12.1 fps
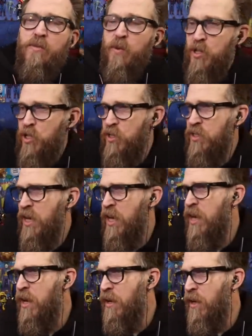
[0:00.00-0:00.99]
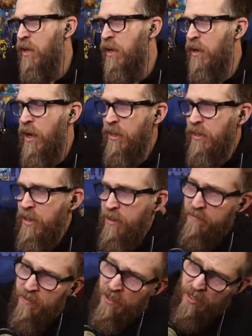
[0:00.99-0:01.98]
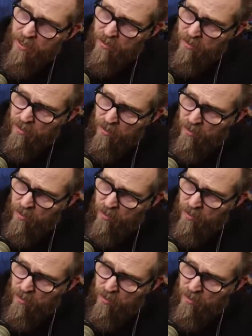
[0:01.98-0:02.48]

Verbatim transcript: which is in, uh, I leave in